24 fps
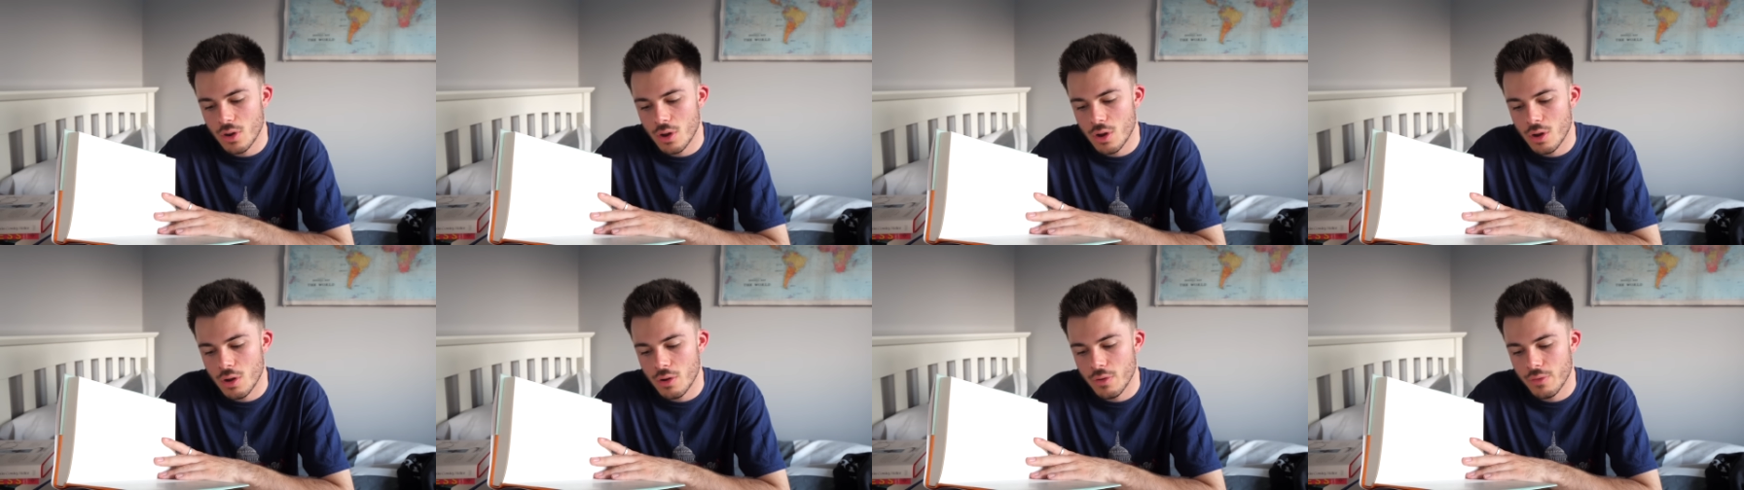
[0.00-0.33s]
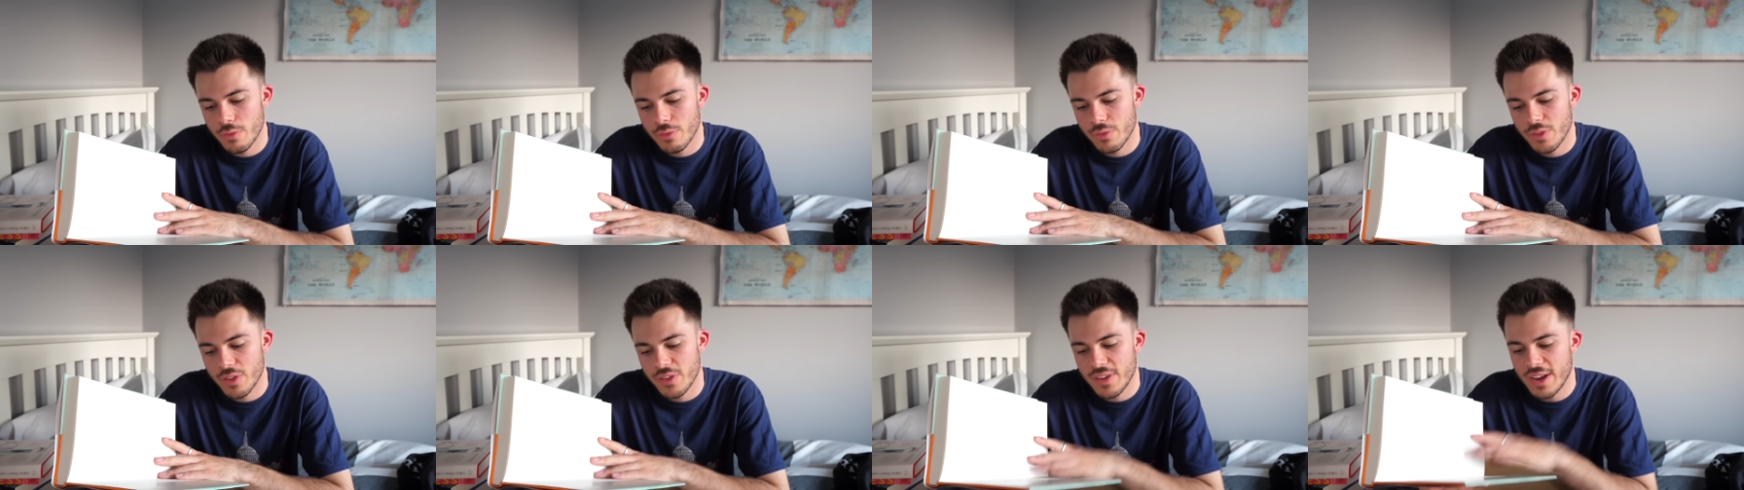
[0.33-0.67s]

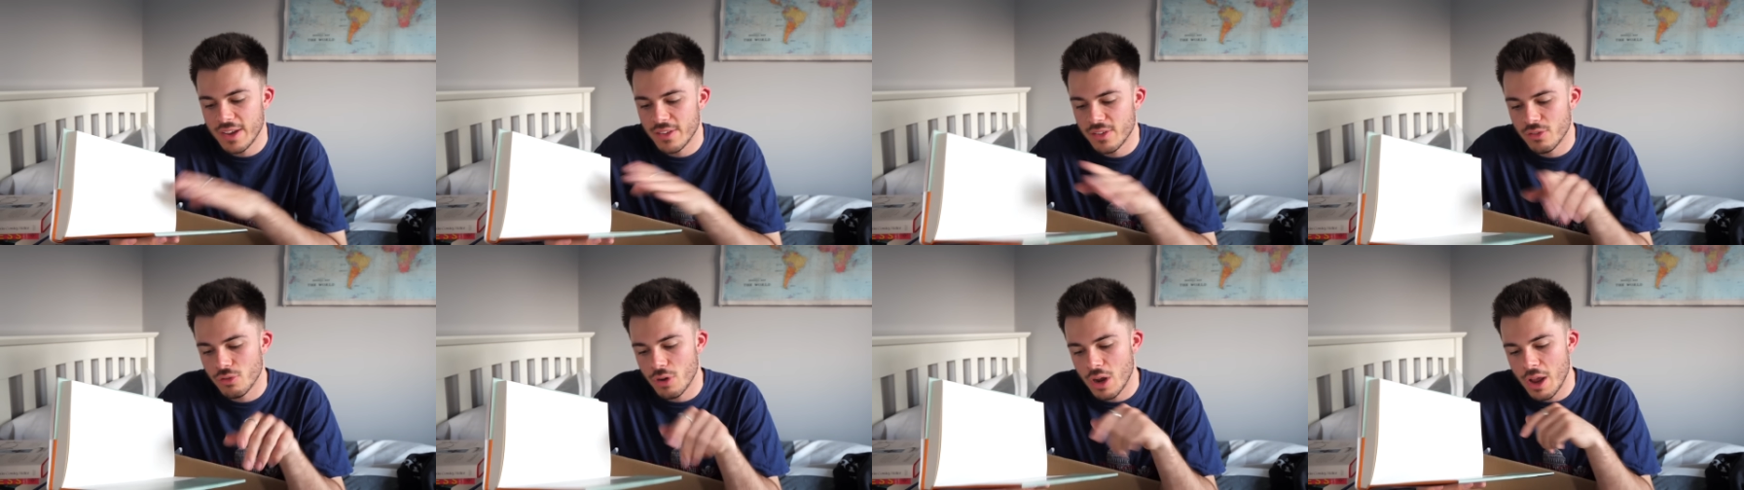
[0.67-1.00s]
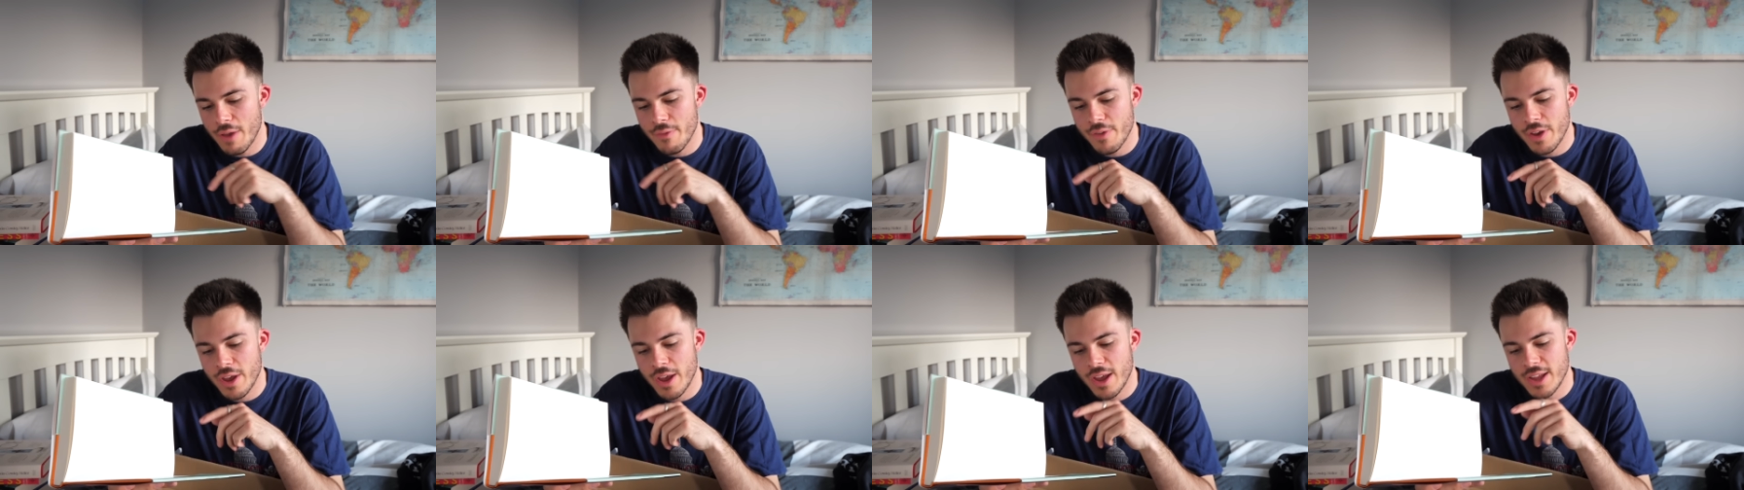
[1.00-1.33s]
of the taxi
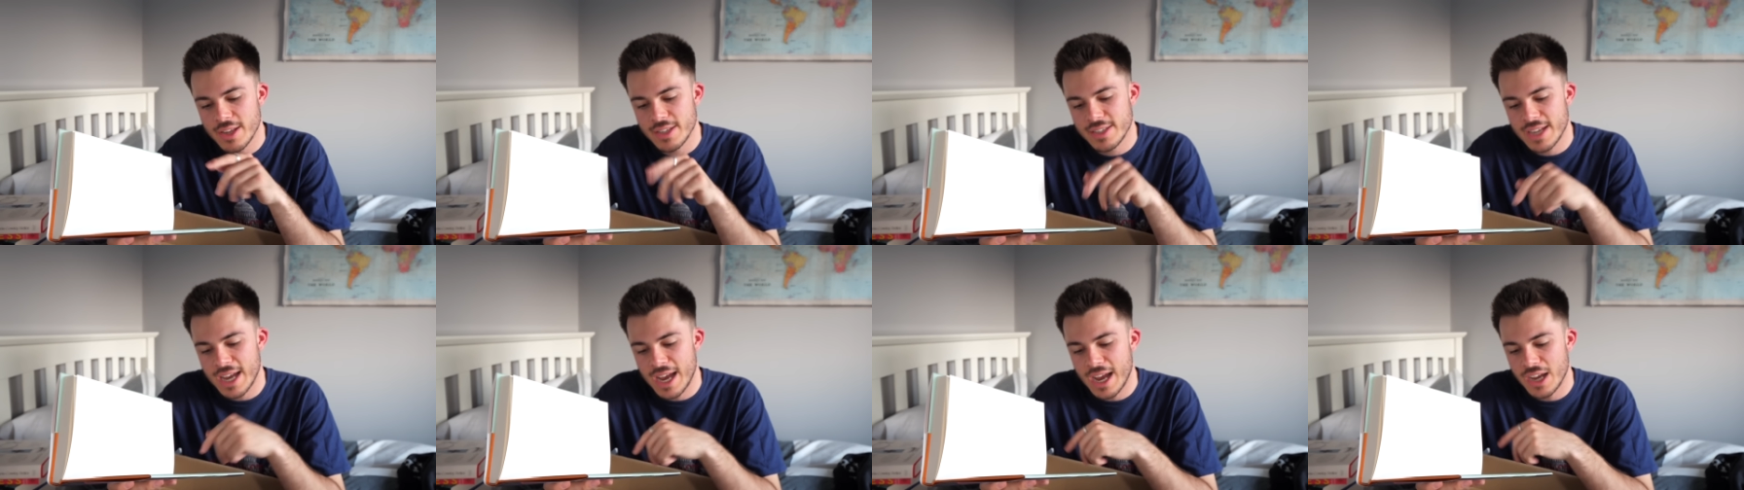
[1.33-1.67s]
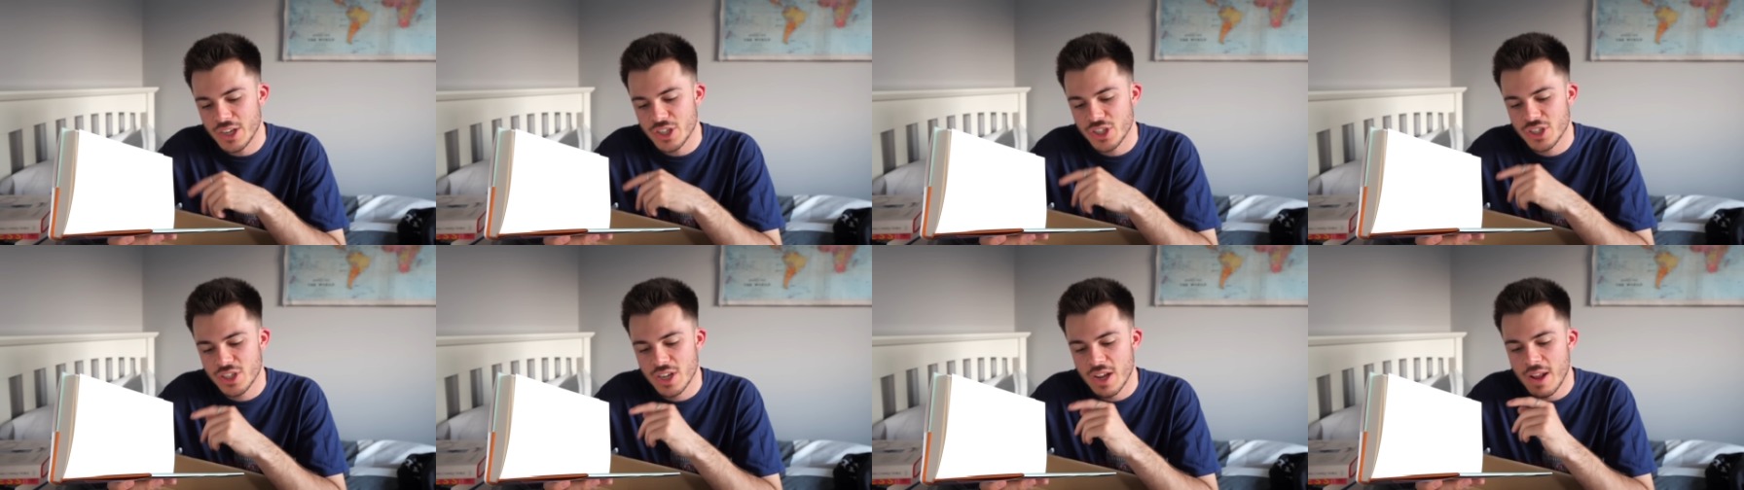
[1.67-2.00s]
driver,
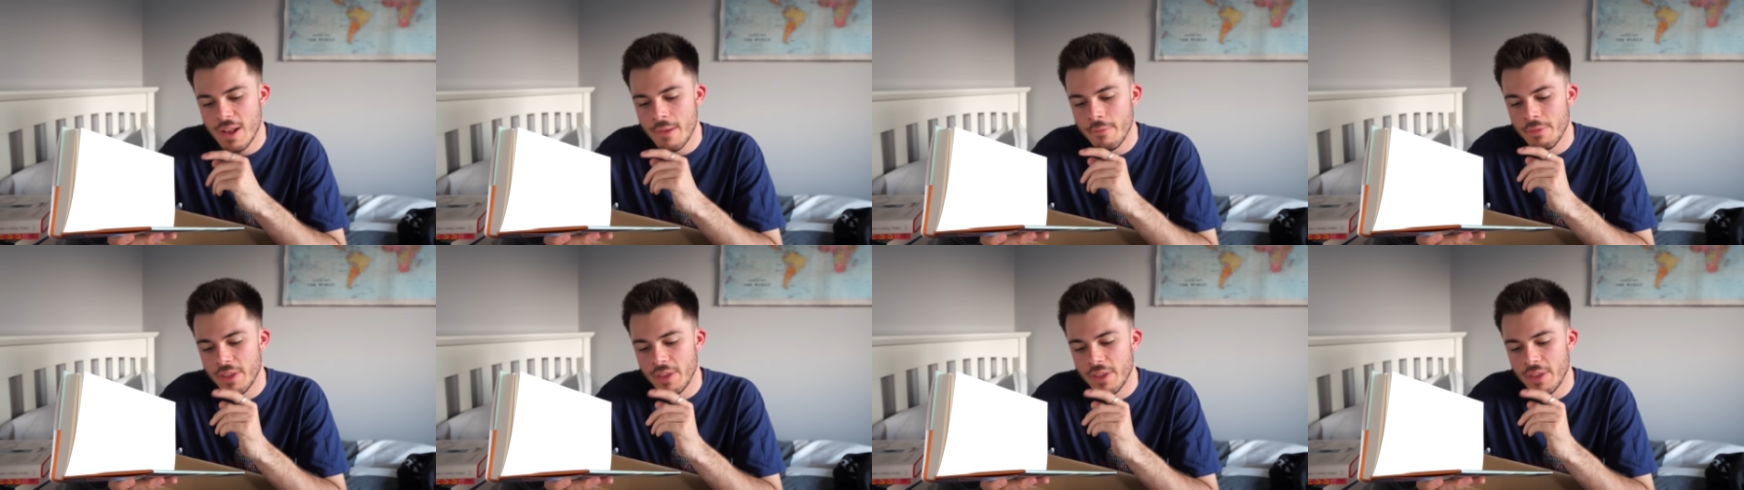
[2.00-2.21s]
Dash,